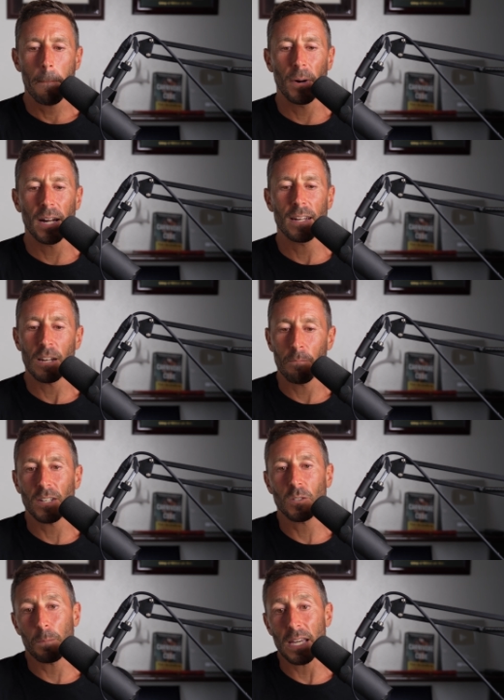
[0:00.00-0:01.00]
but it
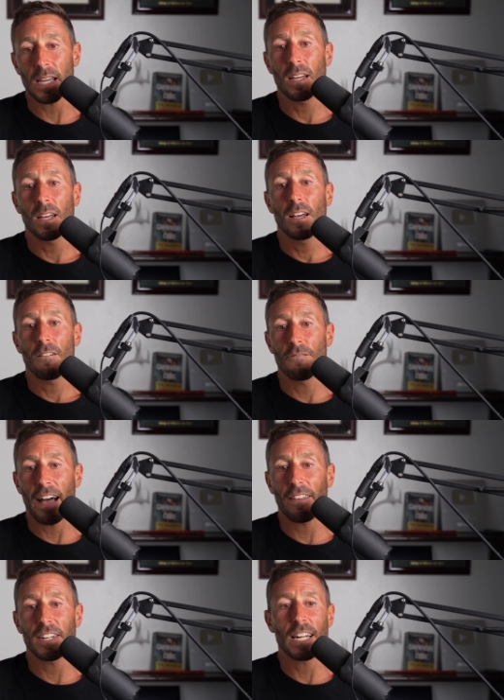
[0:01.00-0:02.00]
must be
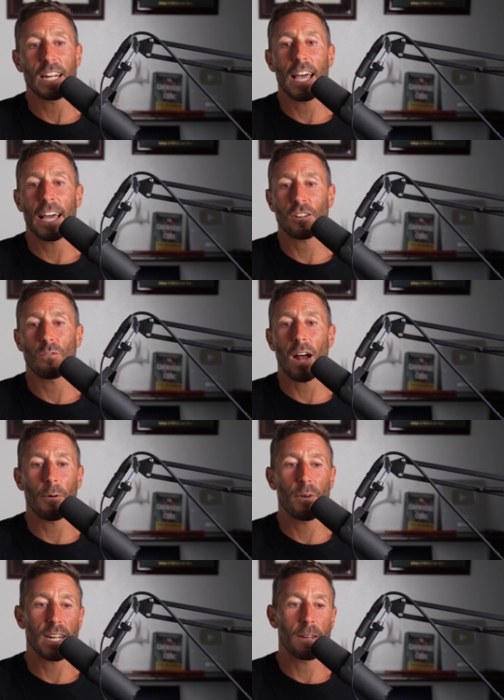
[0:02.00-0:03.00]
validated and
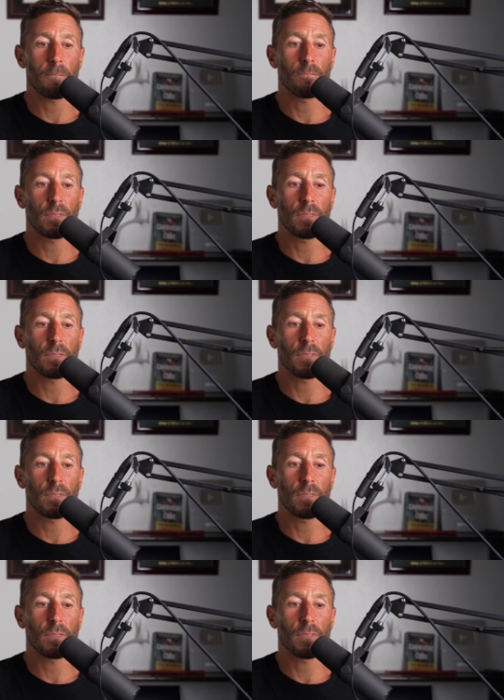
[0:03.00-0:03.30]
corroborated